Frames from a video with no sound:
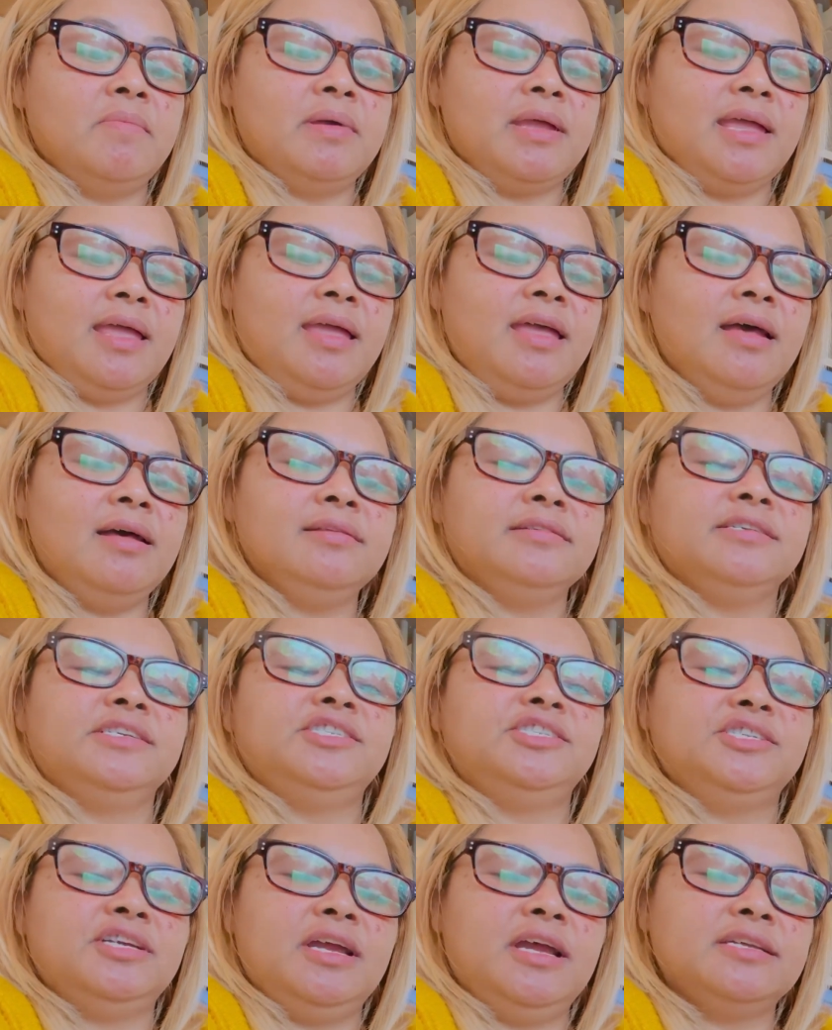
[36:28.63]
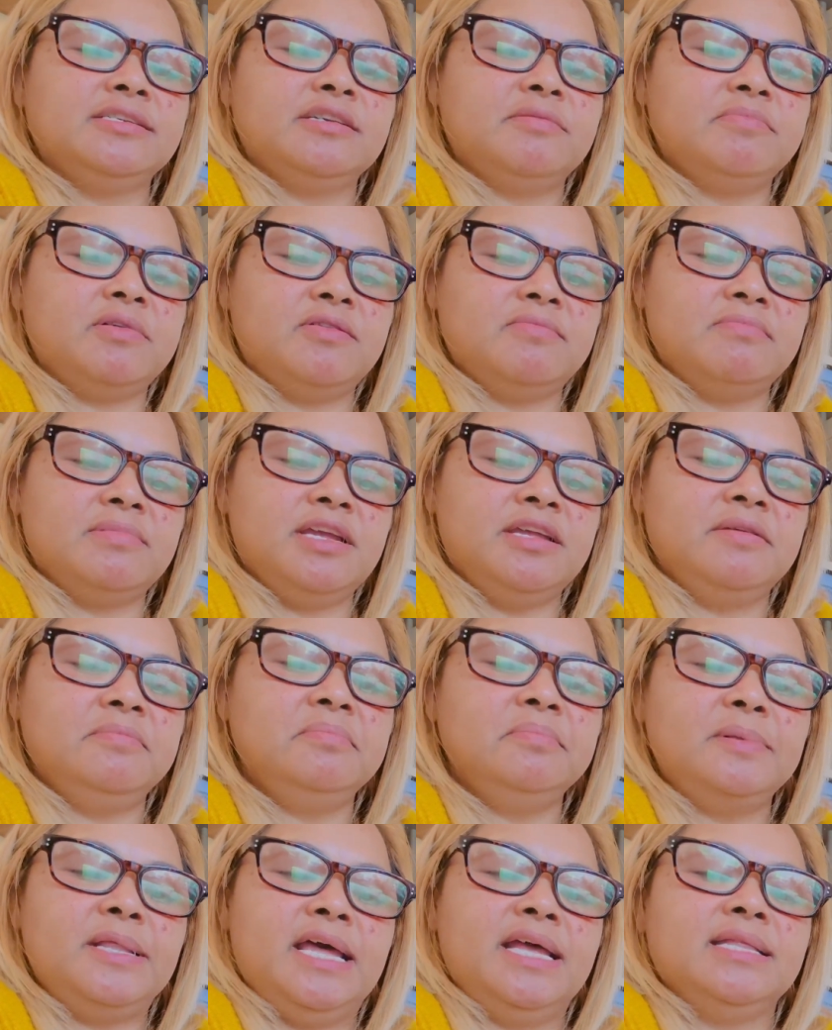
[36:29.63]
health. She asked about my
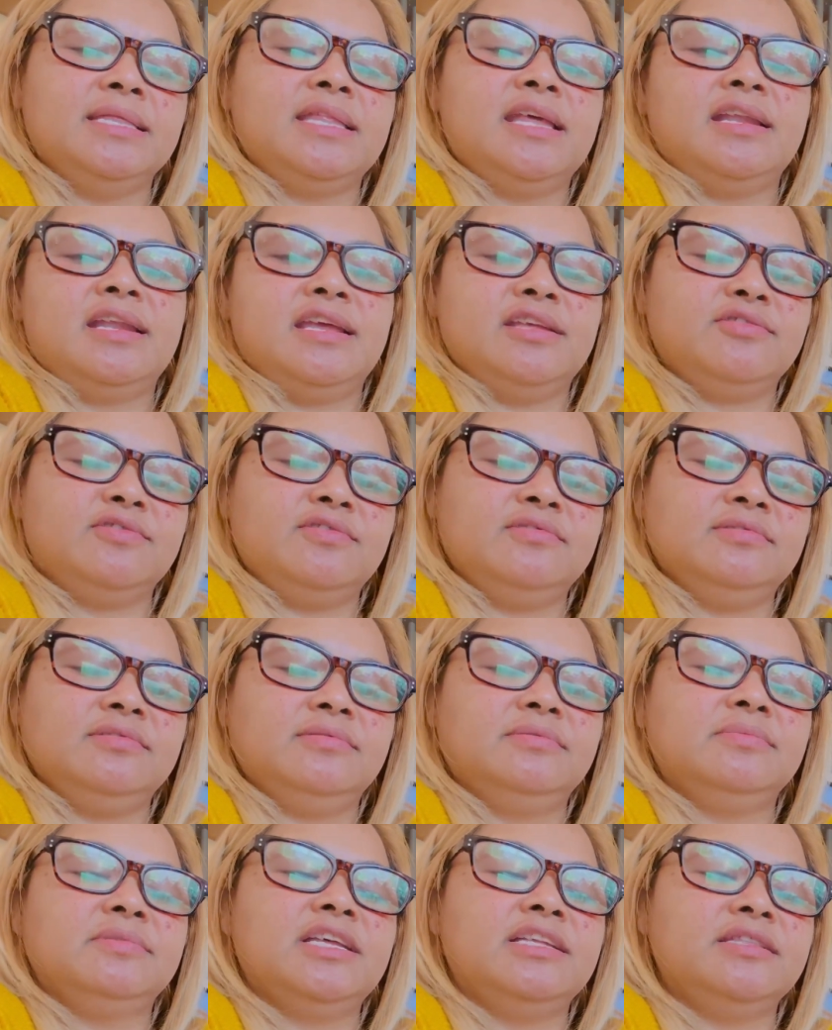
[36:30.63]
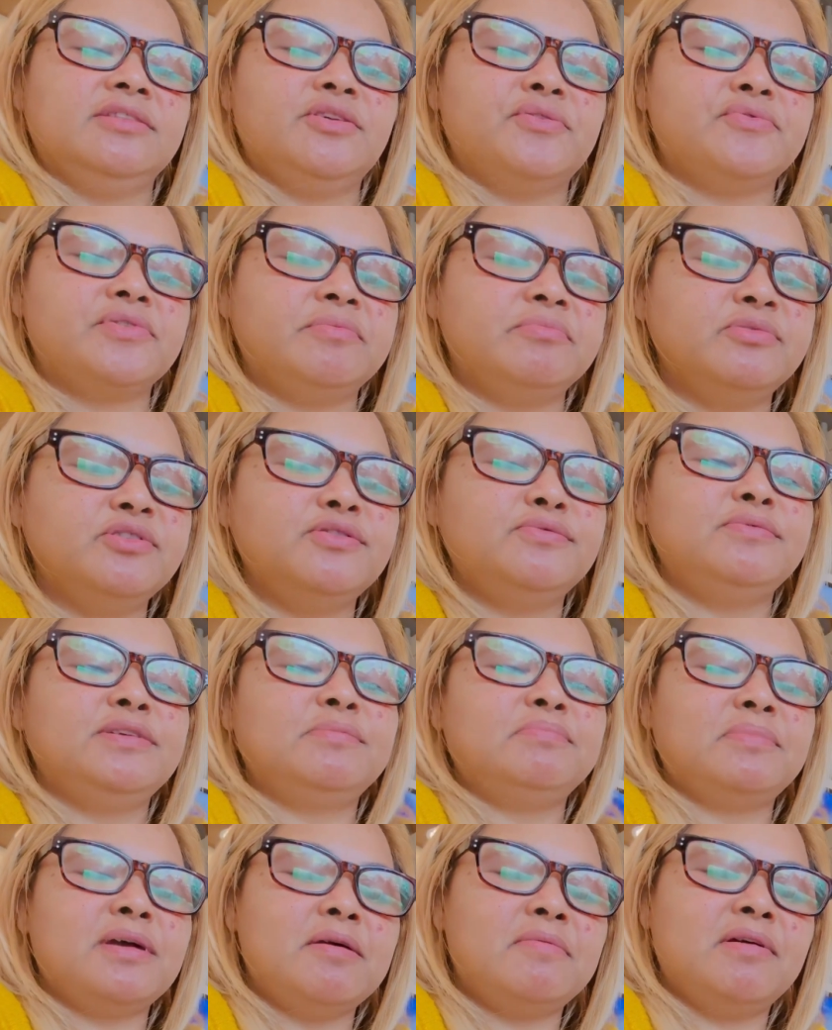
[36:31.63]
implant, and I told her that they remove
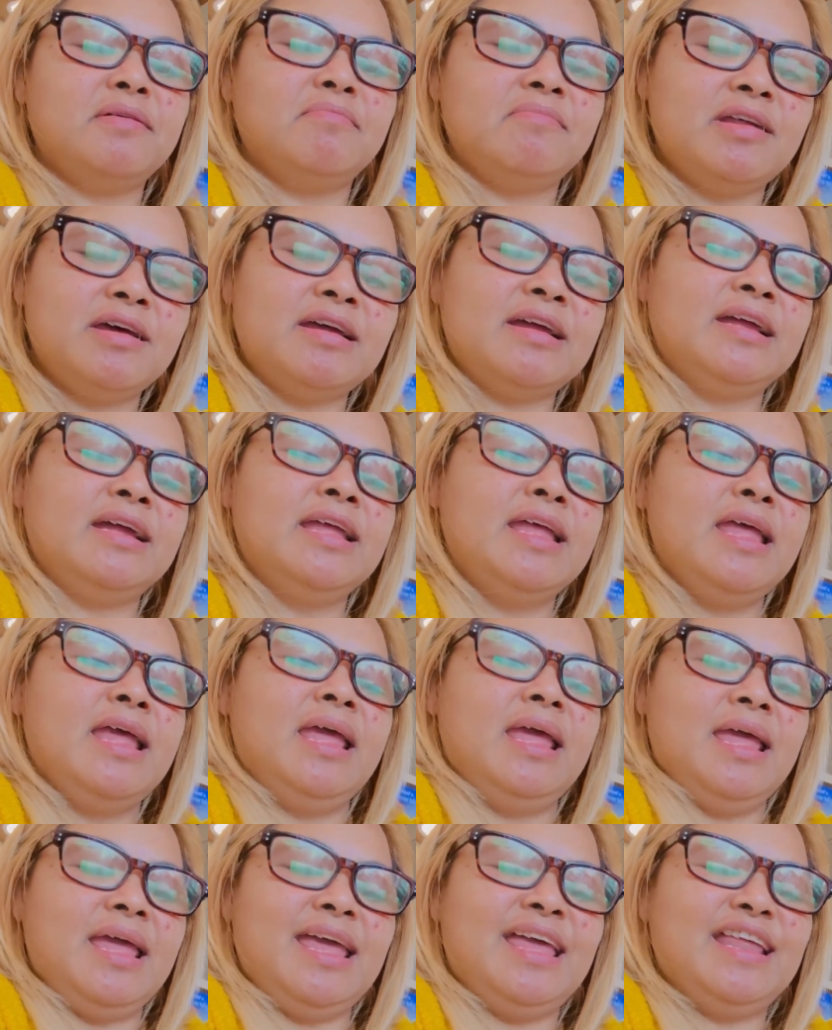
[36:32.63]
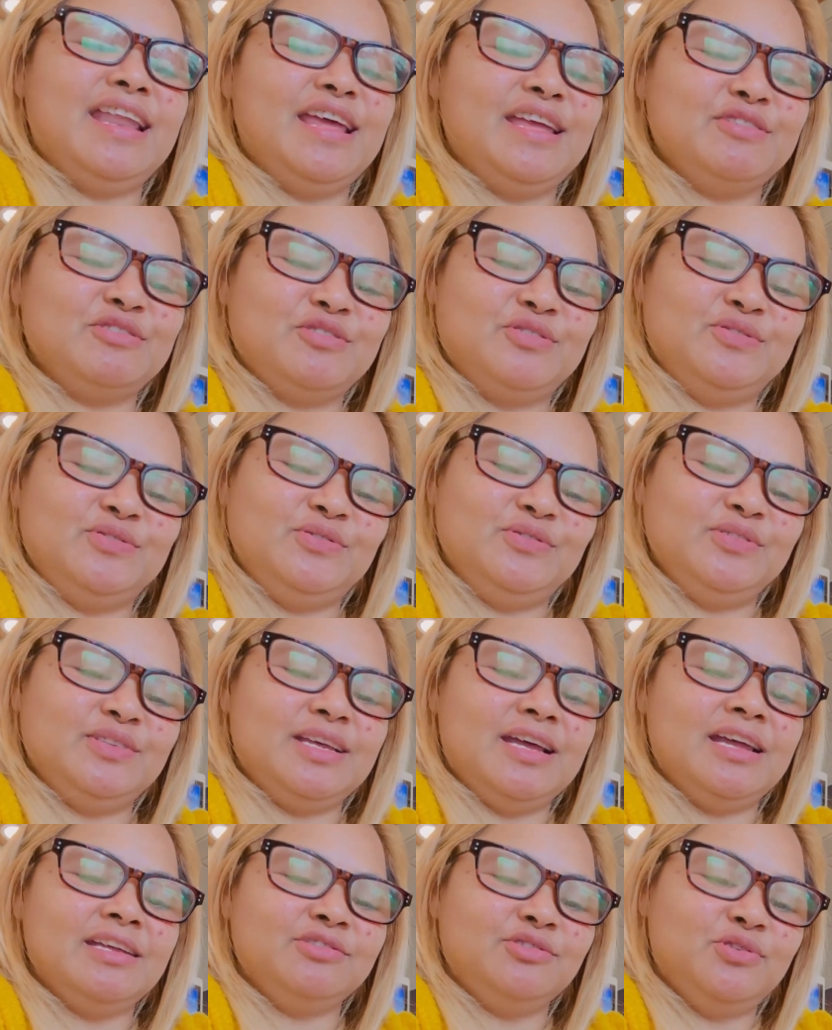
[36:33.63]
it, blah blah blah. And I
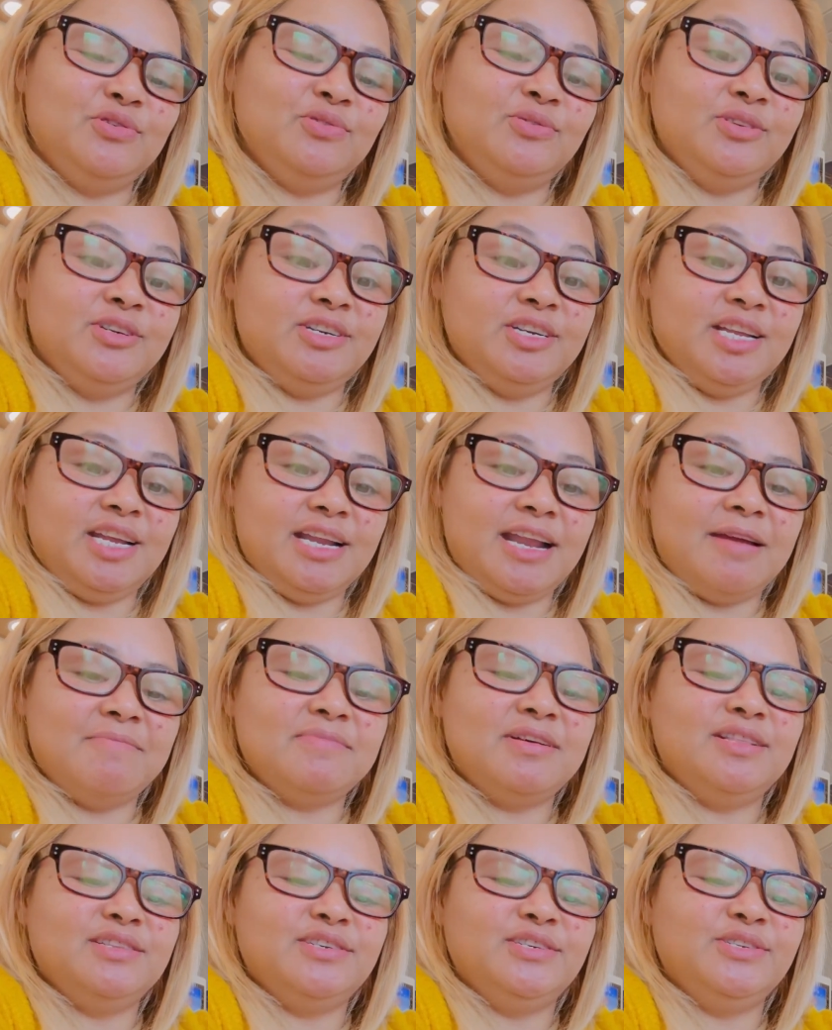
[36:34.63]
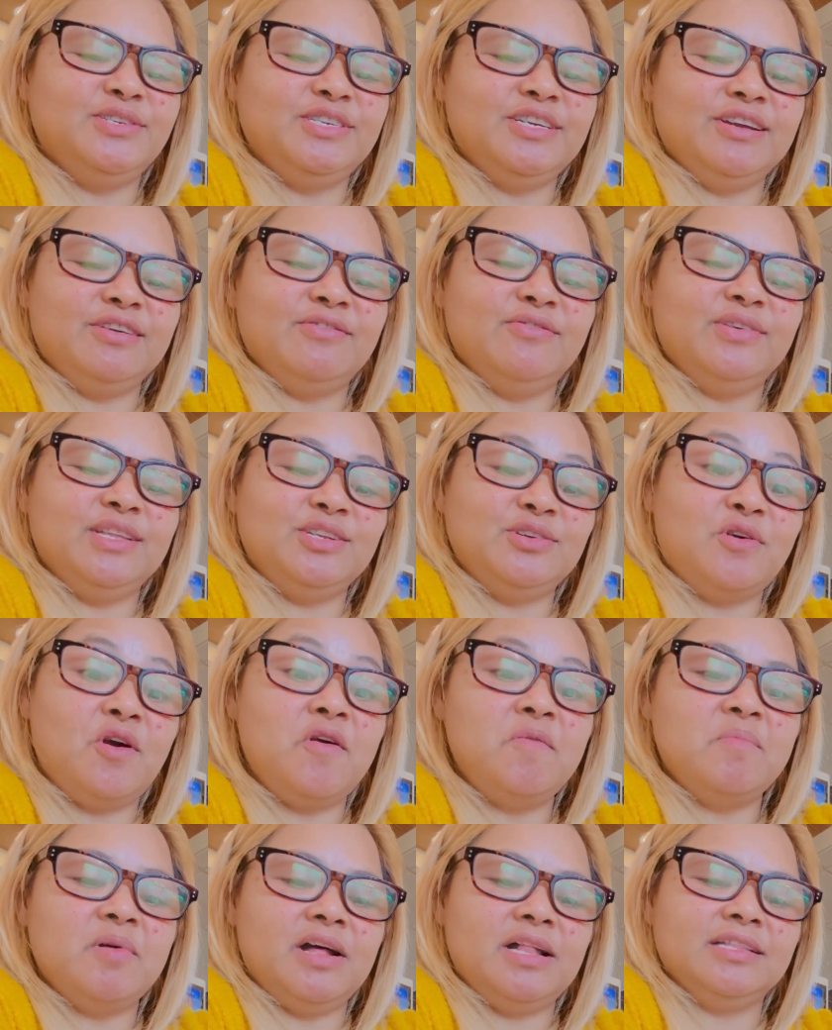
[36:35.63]
told her that I'm allergic with
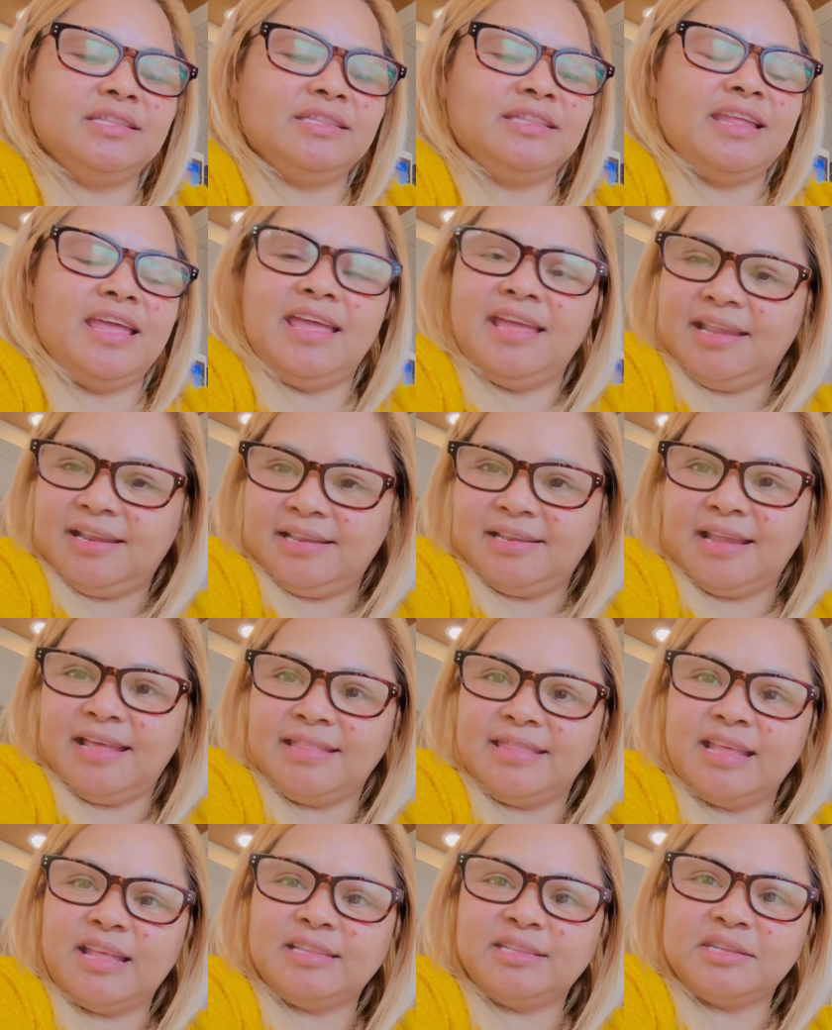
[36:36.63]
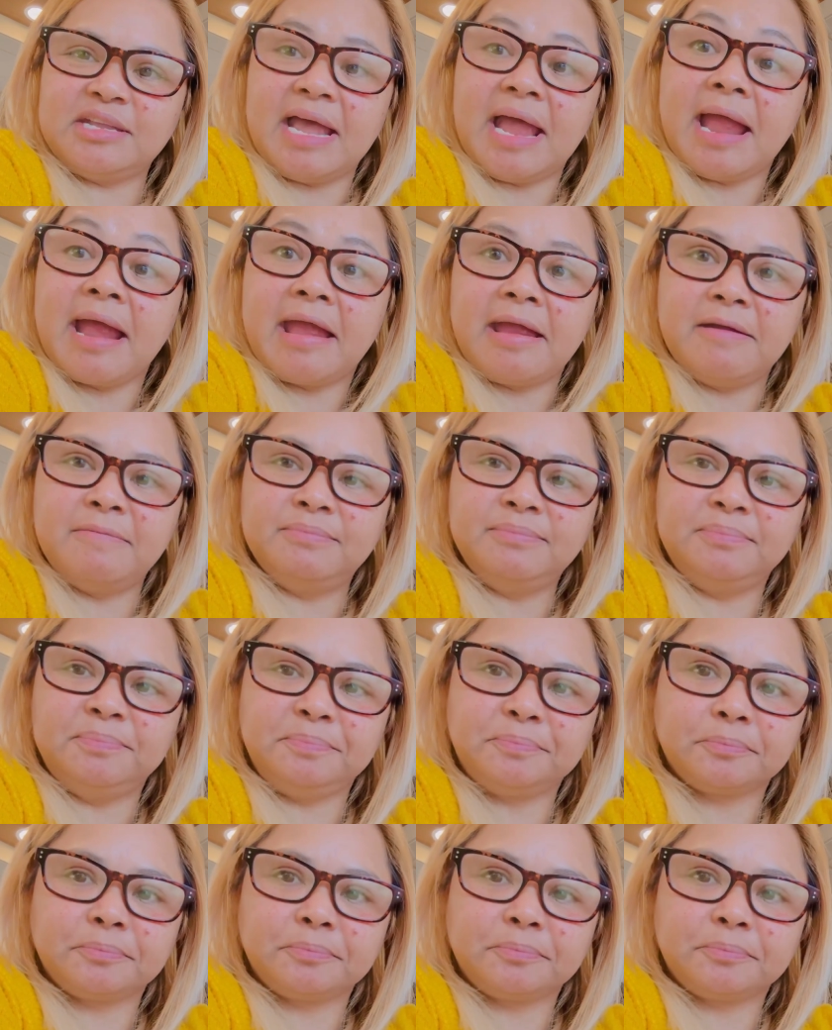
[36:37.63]
cobalt. And at that time,